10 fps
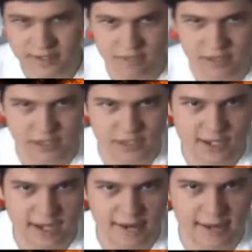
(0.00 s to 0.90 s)
a really good
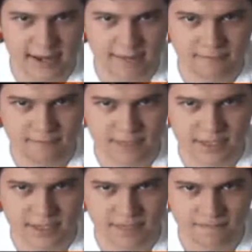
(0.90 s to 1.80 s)
job at
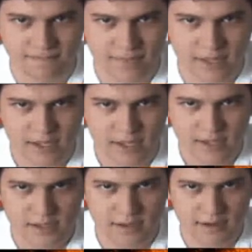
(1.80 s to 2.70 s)
releasing.
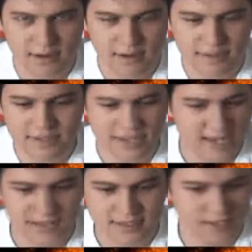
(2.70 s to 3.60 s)
So all I have to say
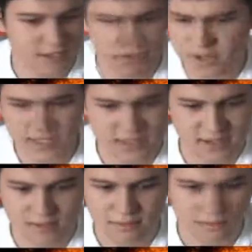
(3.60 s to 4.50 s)
is, this one's
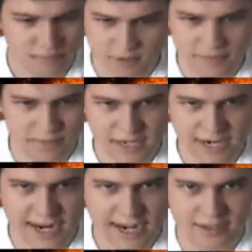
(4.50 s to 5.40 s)
worth the
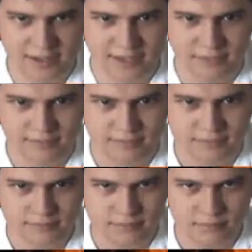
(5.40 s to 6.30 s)
play actually.
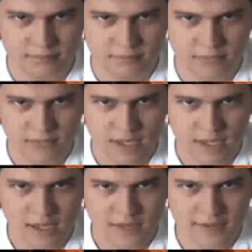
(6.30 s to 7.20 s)

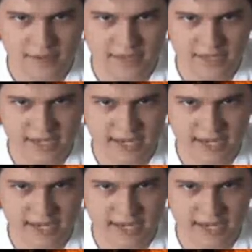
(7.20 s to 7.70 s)
So I have to say